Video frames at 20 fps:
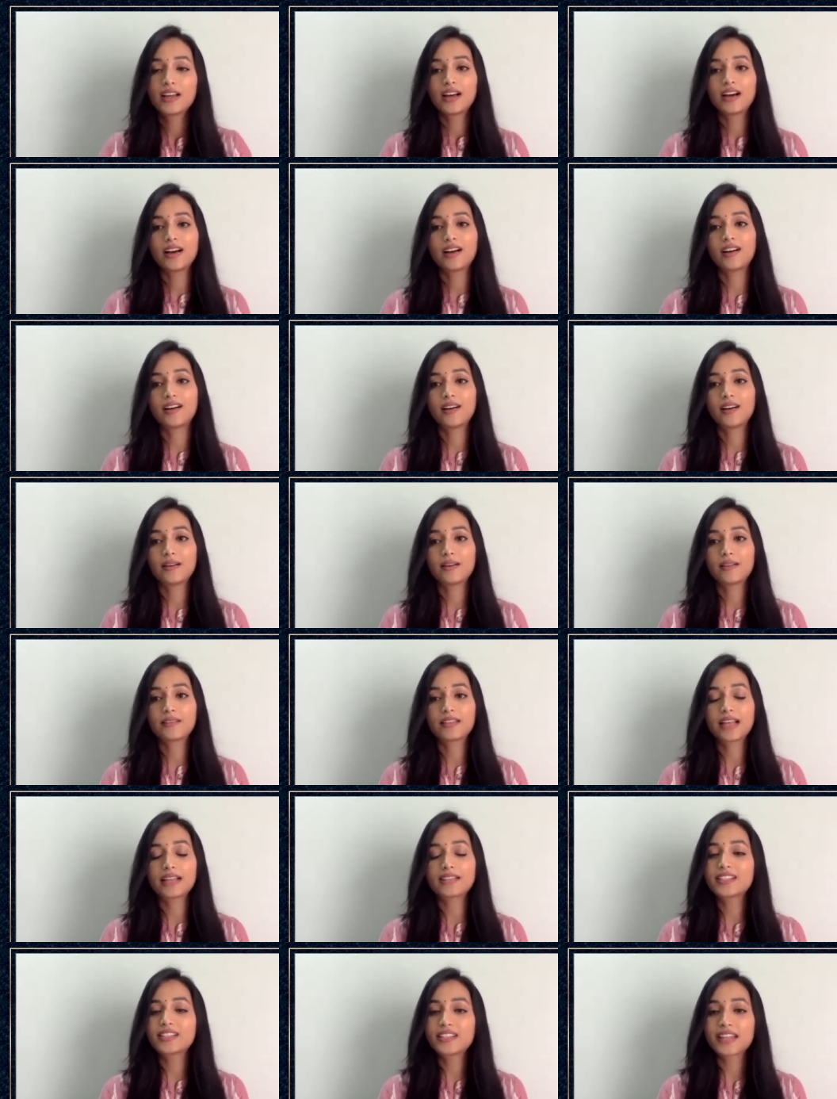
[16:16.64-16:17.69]
uh,
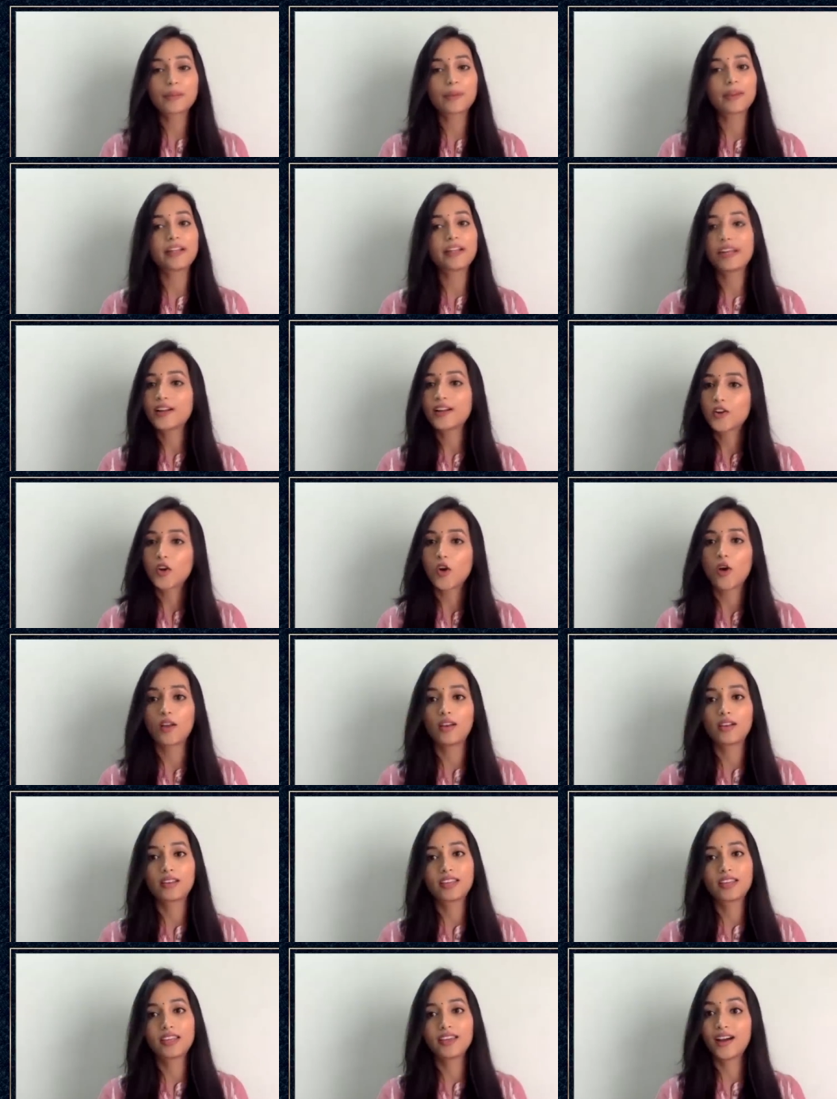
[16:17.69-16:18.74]
that's the time I take a call.
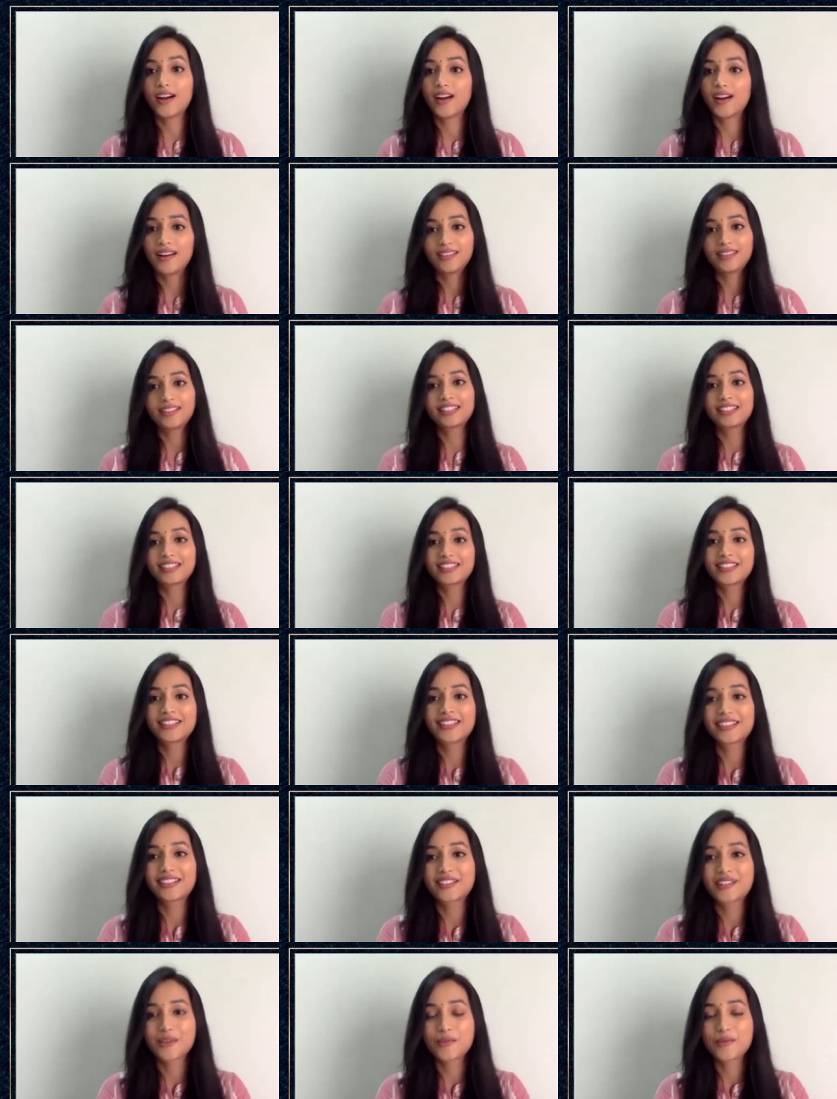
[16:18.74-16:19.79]
Ki, ha, this is the
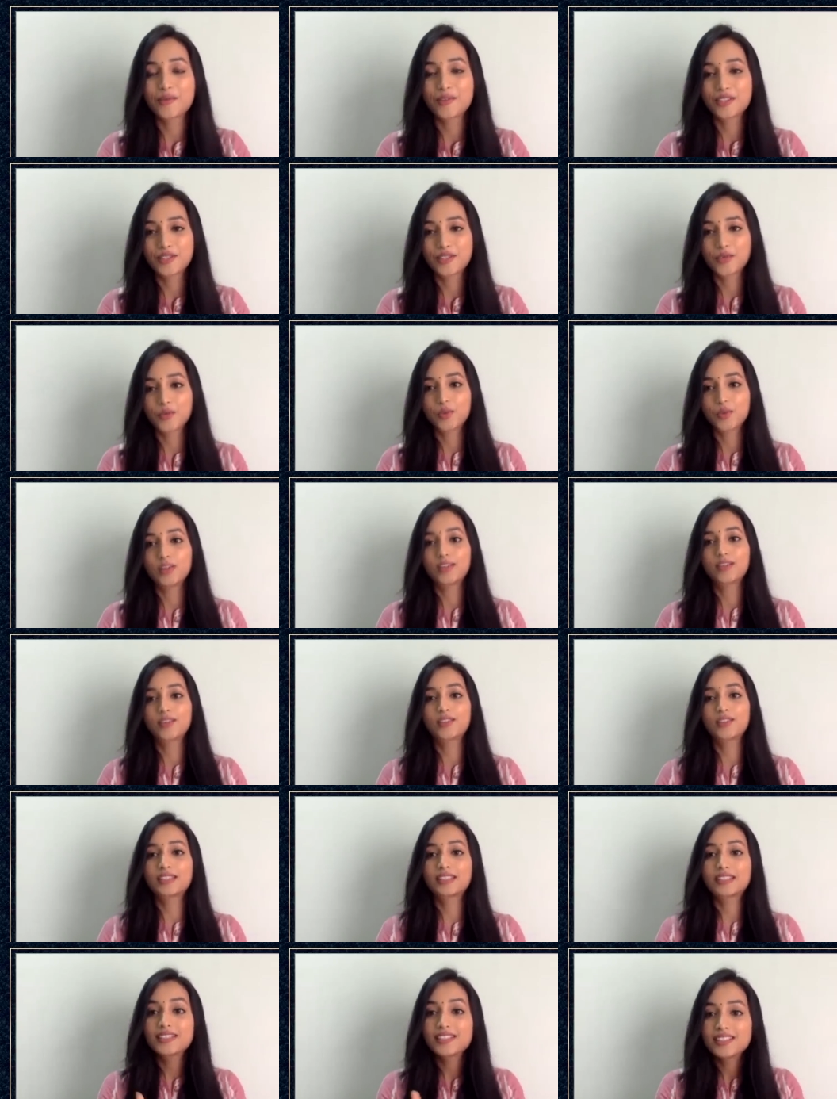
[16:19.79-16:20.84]
director I want to work, or
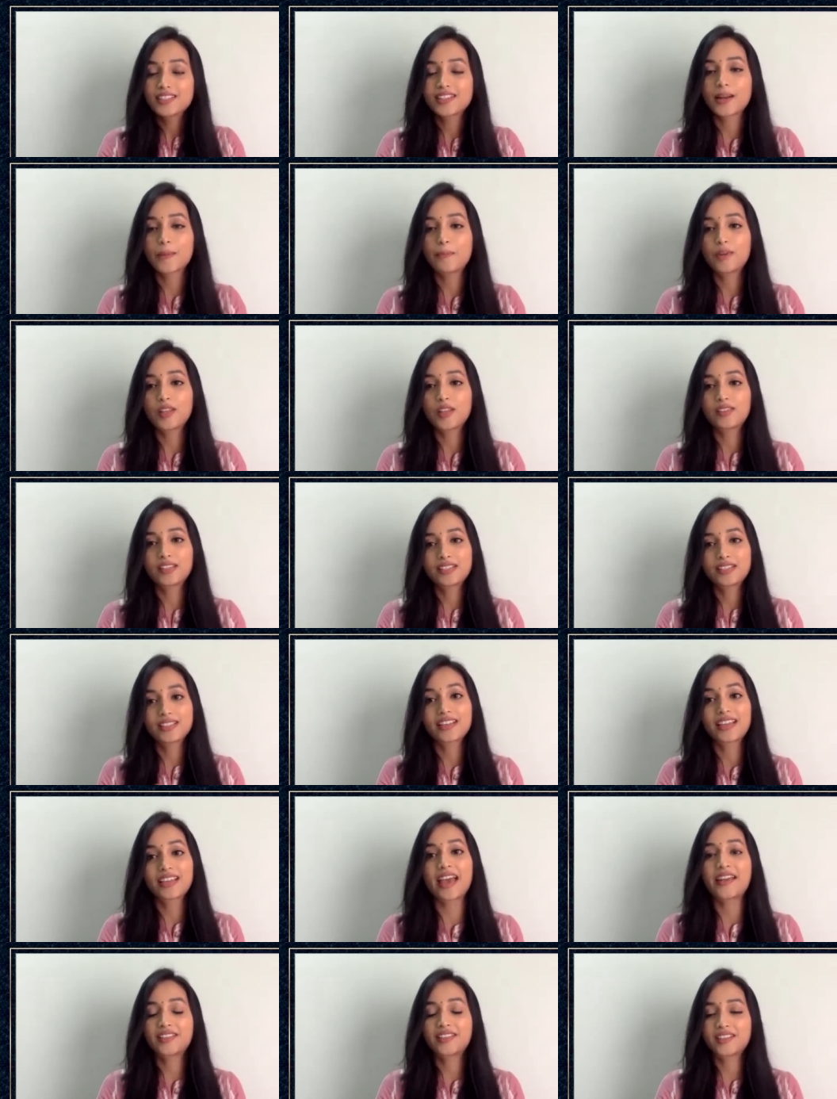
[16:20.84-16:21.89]
this is the script and this is the
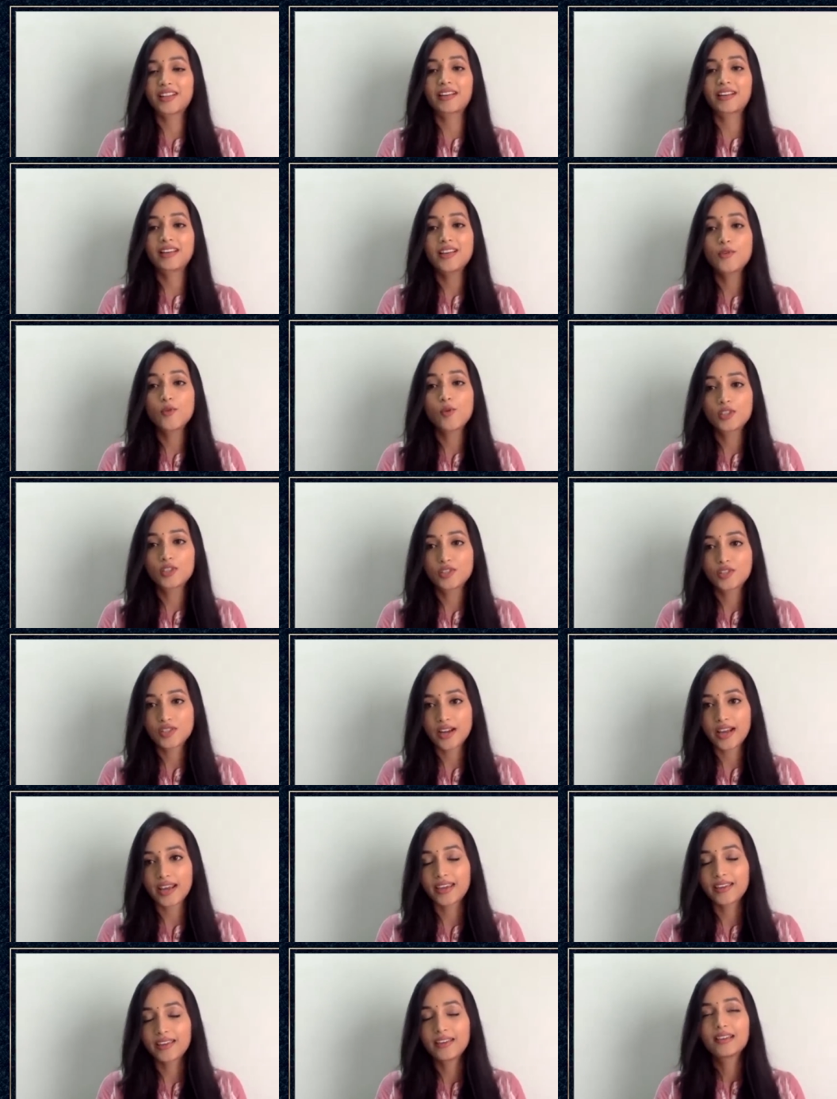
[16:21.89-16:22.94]
character I really want to
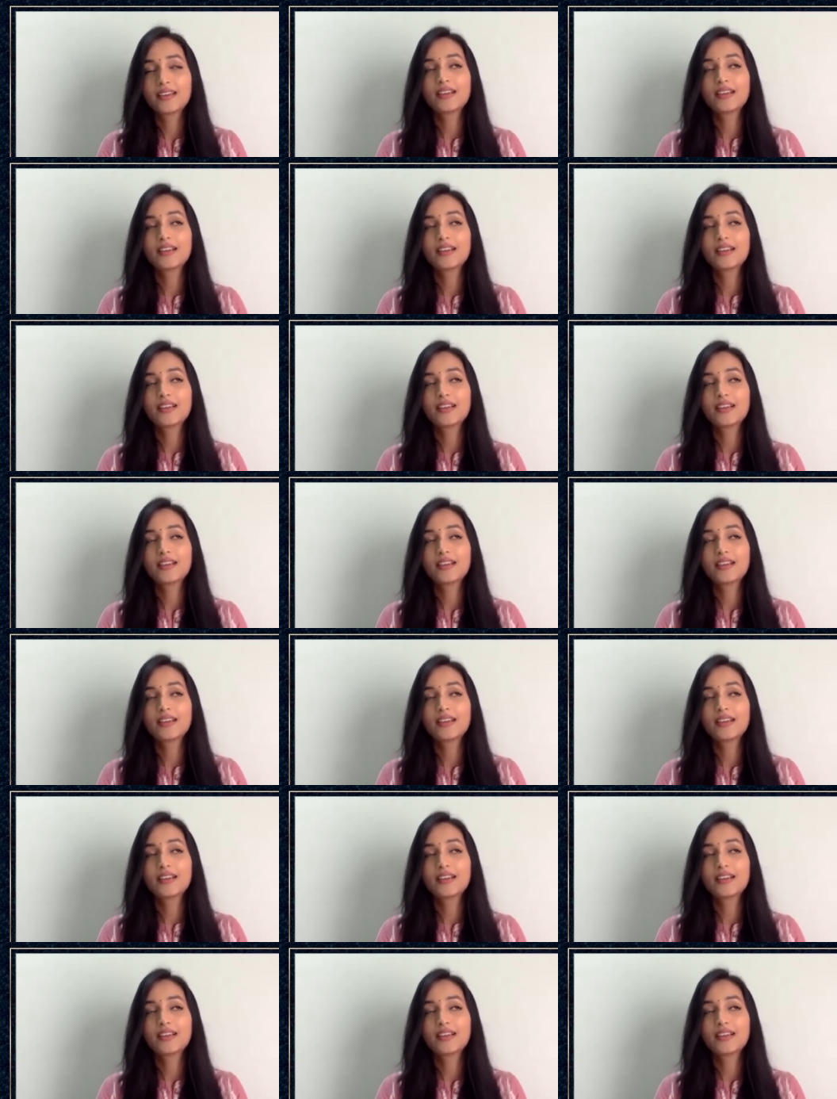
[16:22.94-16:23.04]
try.